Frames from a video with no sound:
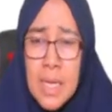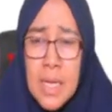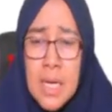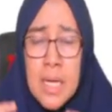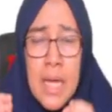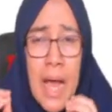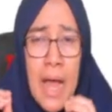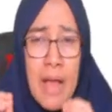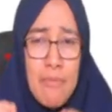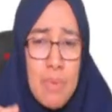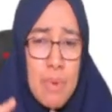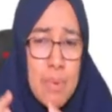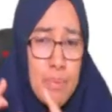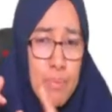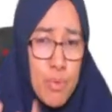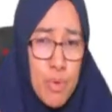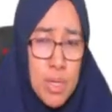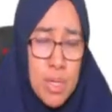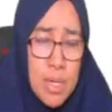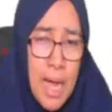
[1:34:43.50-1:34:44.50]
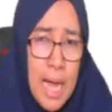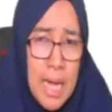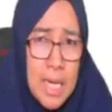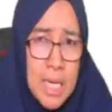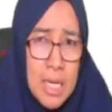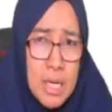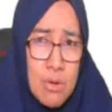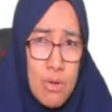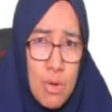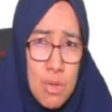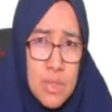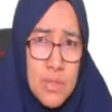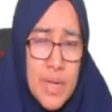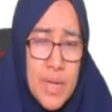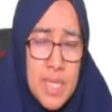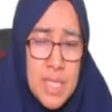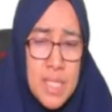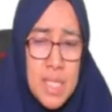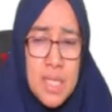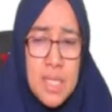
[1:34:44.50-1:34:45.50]
have been put under constraint
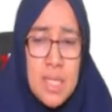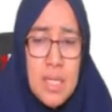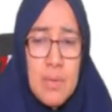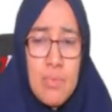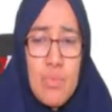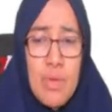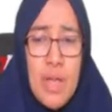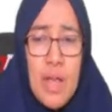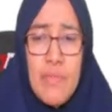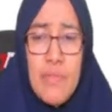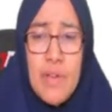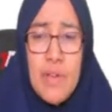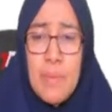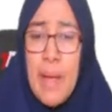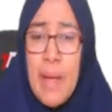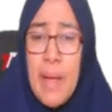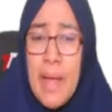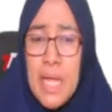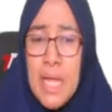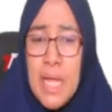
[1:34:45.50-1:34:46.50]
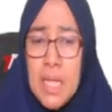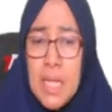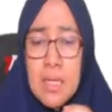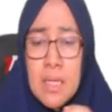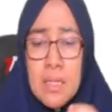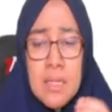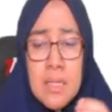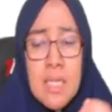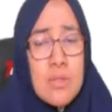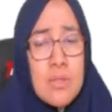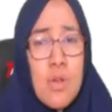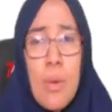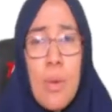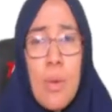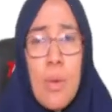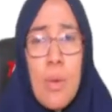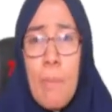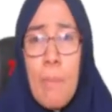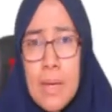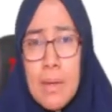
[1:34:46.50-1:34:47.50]
system. We have remaining 3. Just
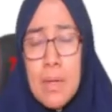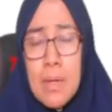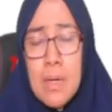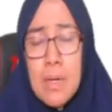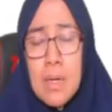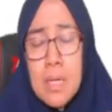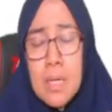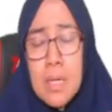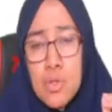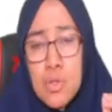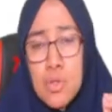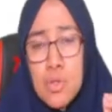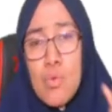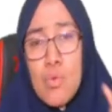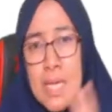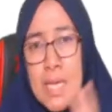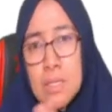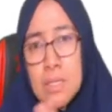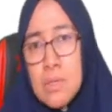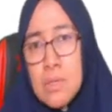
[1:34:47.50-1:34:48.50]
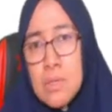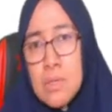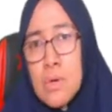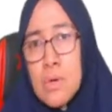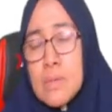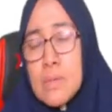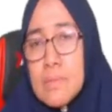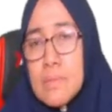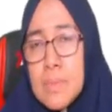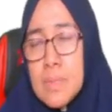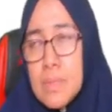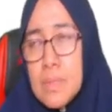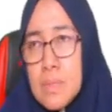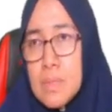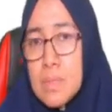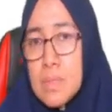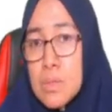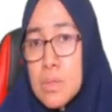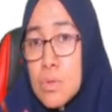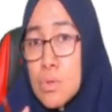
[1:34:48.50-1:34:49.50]
complete 2 each node.
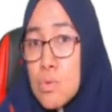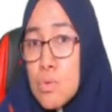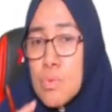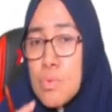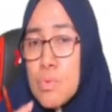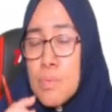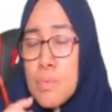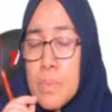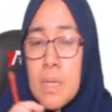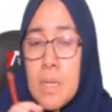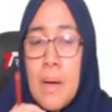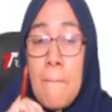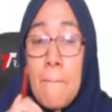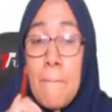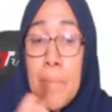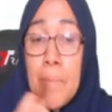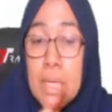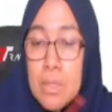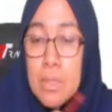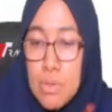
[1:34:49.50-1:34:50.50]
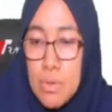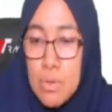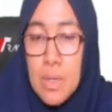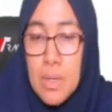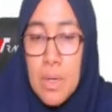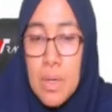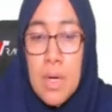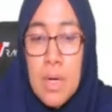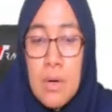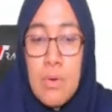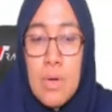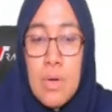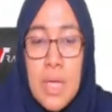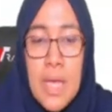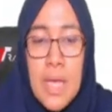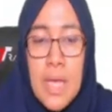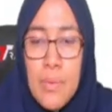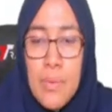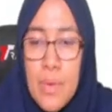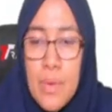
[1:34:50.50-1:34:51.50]
2 per node.
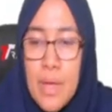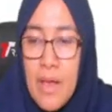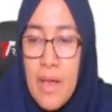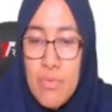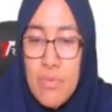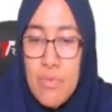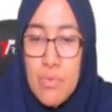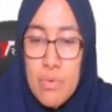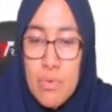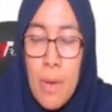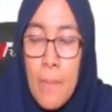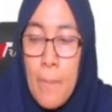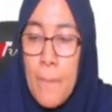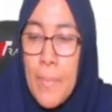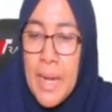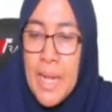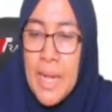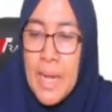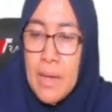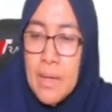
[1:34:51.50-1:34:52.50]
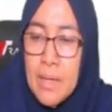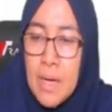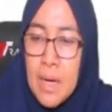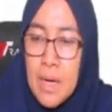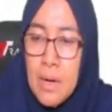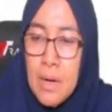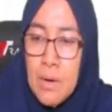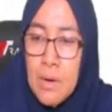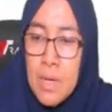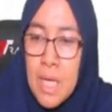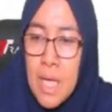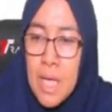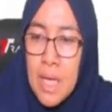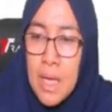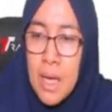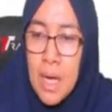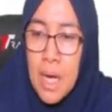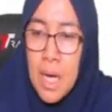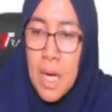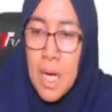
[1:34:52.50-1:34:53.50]
Okay, we have to complete
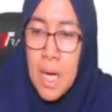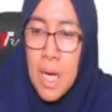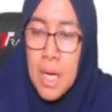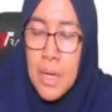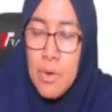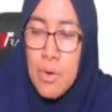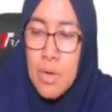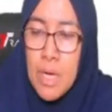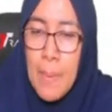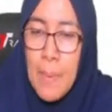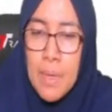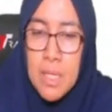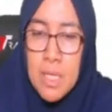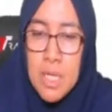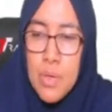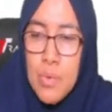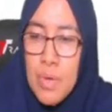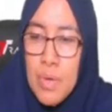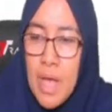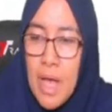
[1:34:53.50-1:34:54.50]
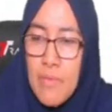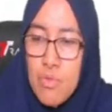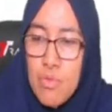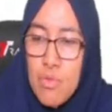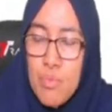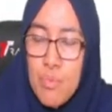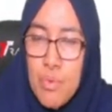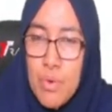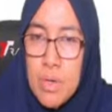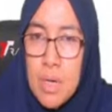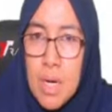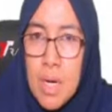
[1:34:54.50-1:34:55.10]
node number 3, we have to put